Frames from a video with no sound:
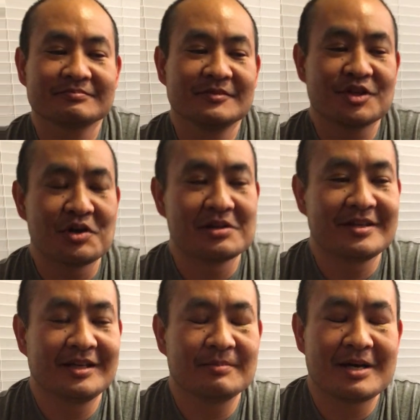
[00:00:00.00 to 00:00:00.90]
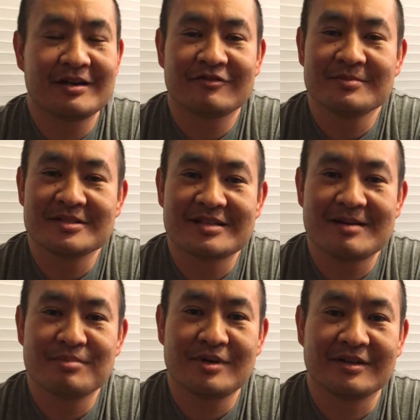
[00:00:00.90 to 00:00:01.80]
So think about from the
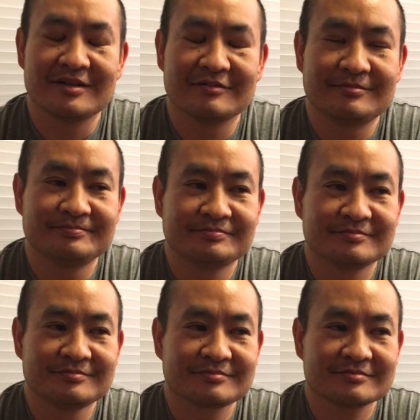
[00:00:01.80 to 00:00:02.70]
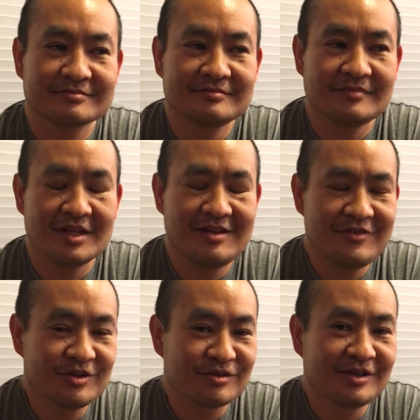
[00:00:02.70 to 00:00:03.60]
standpoint of, if
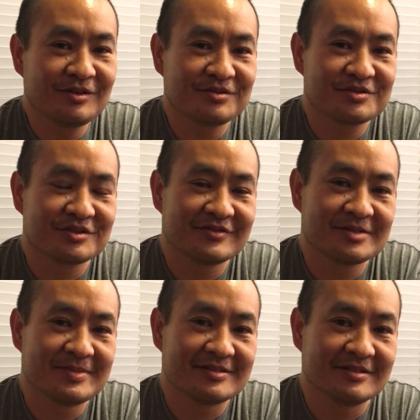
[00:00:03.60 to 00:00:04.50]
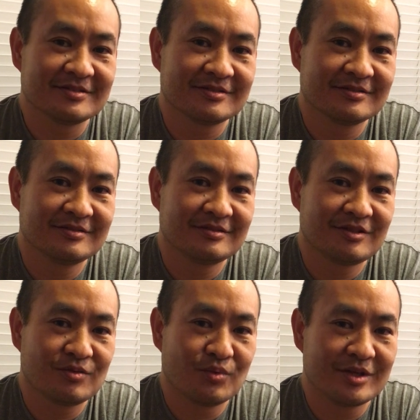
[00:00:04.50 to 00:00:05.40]
you're a local service business,
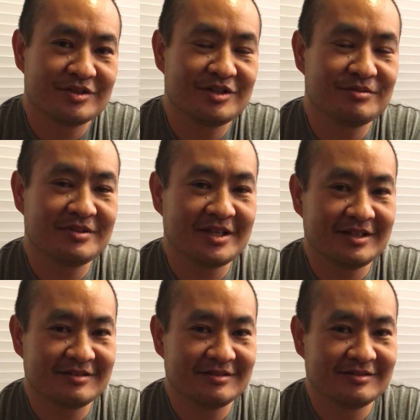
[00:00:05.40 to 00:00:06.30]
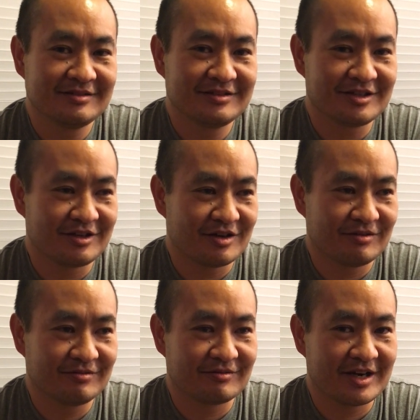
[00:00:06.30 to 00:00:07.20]
what do you need to know,
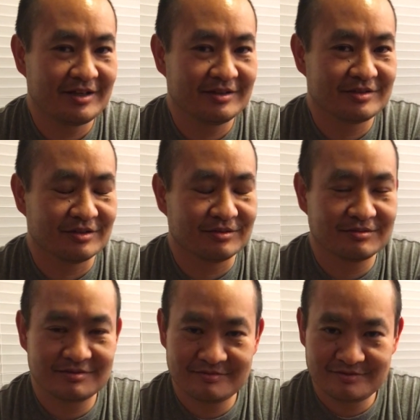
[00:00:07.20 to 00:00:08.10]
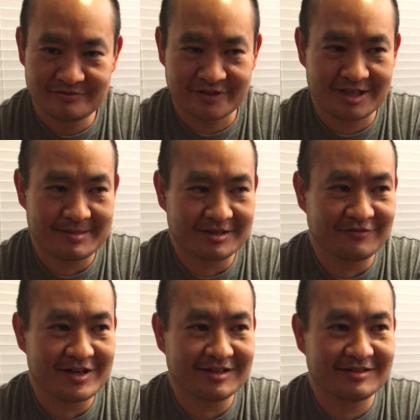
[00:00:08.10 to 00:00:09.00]
right? So forget about the
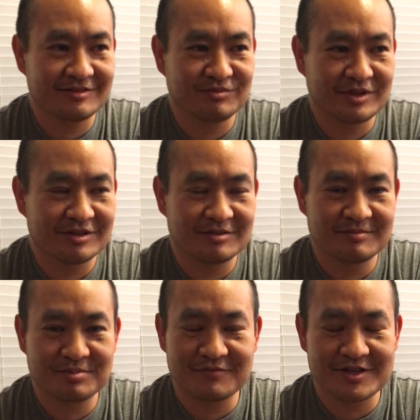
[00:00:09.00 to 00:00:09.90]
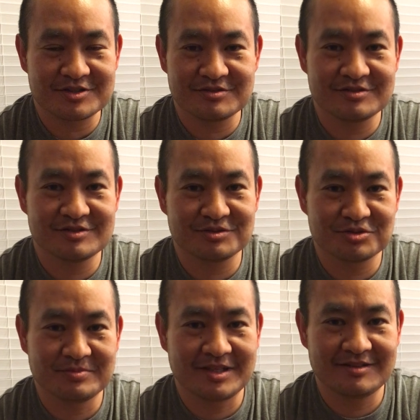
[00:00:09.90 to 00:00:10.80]
fact that we are professionals in
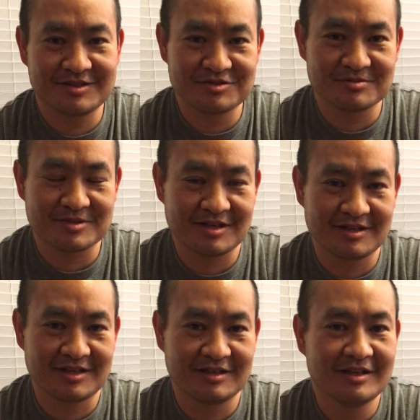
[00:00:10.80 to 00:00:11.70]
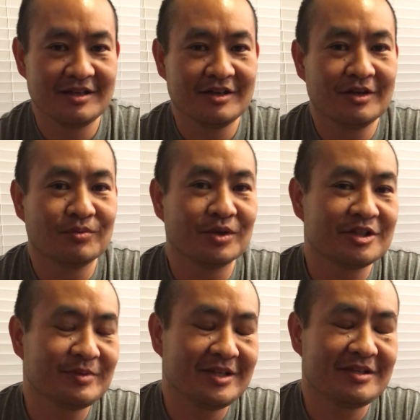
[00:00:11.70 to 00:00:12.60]
social media, digital marketing. What do
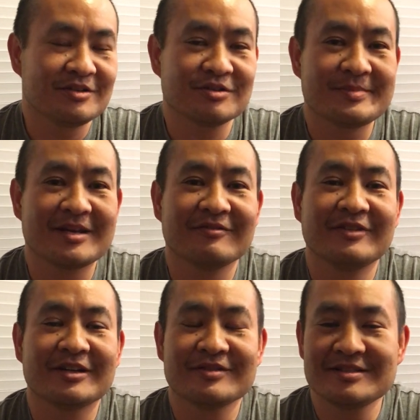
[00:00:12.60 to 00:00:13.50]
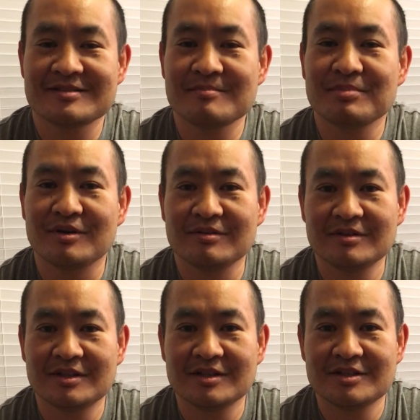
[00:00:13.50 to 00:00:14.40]
we need to know to make it very simple
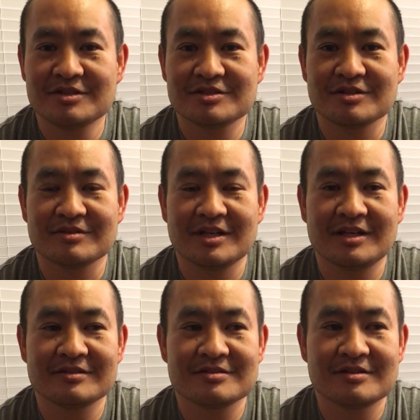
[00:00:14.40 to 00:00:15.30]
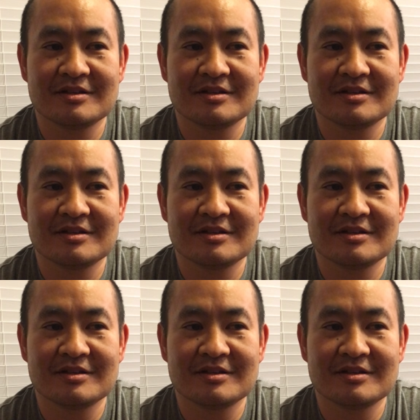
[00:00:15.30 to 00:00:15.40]
so that